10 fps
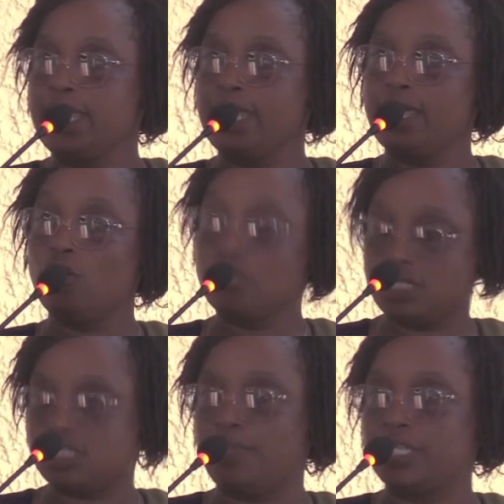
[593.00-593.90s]

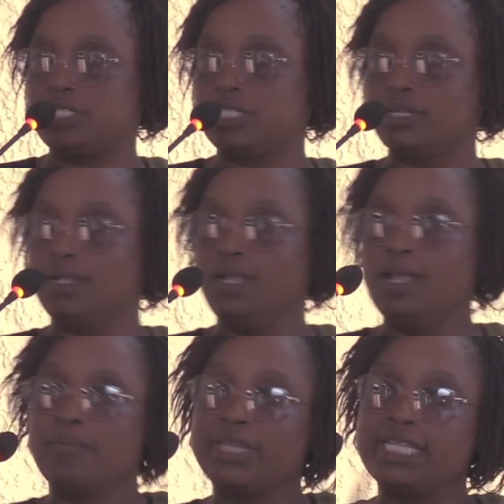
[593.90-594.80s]
constipation,
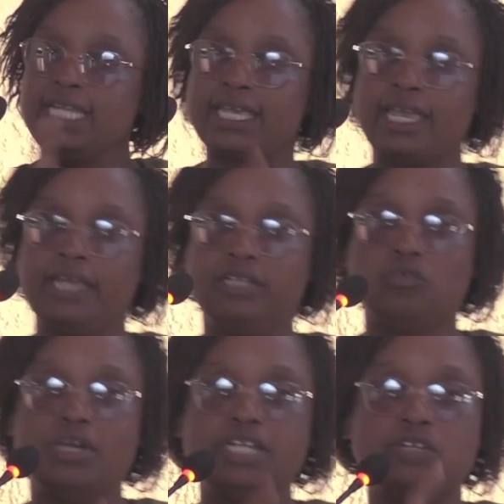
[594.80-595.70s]
But then again,
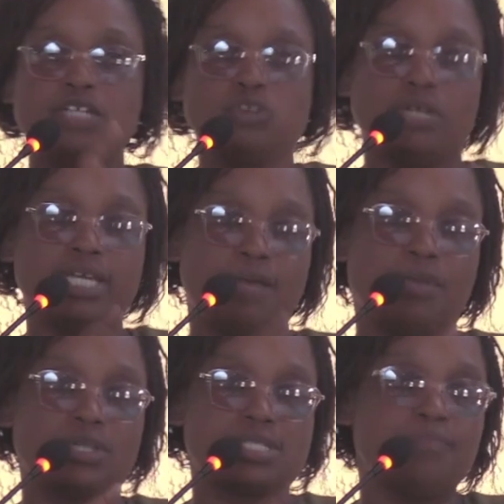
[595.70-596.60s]
when we are talking about
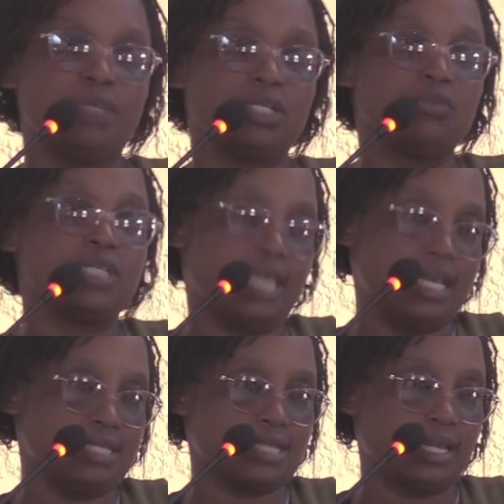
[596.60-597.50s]
somebody with
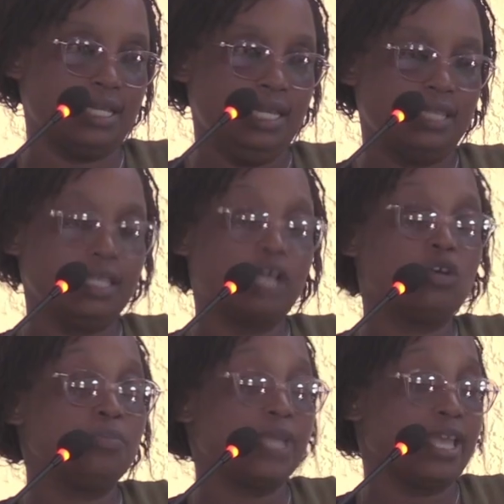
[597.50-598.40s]
cancer, they could
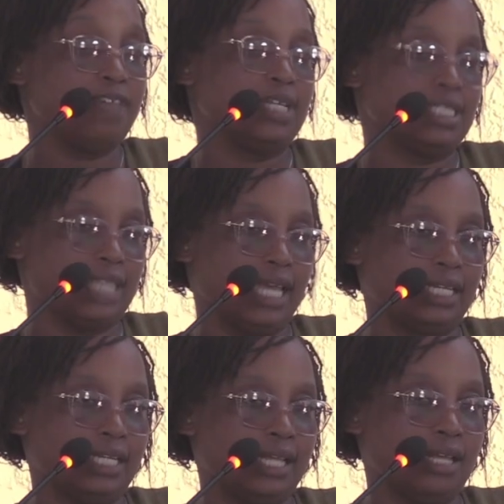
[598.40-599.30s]
be having
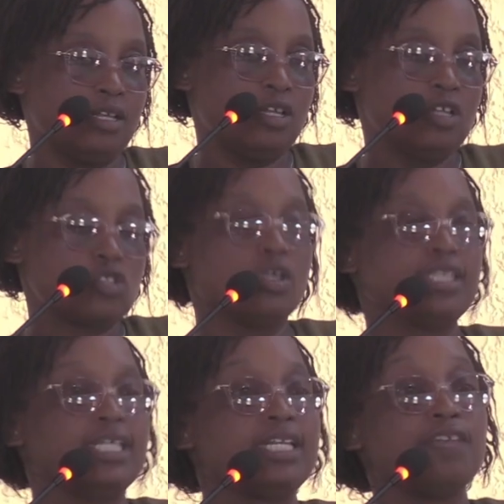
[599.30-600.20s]
diarrhea. So the
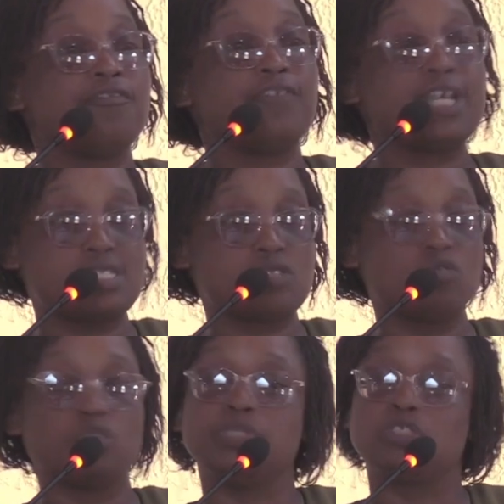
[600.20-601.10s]
reverse would
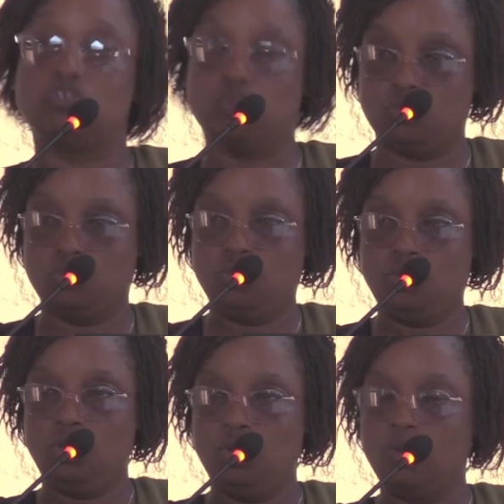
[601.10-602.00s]
be true
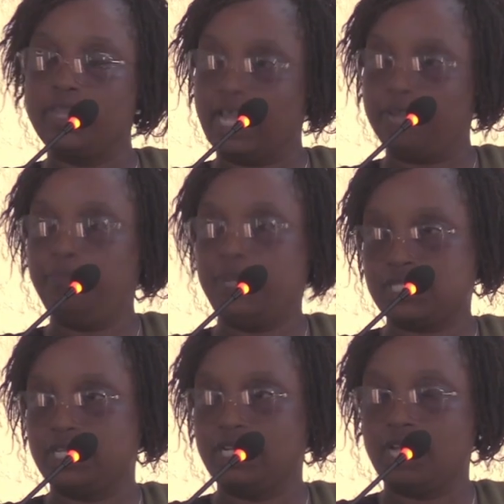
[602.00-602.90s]
with that
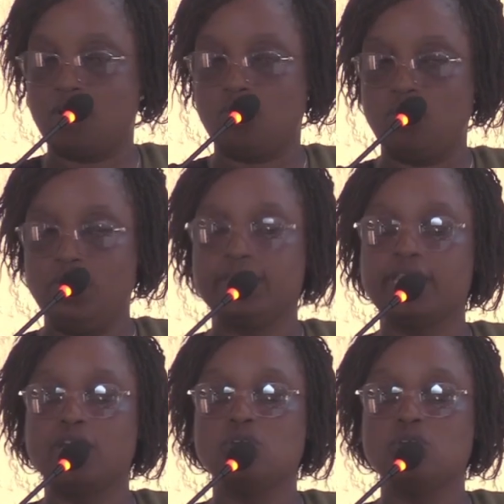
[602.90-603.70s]
person now. They will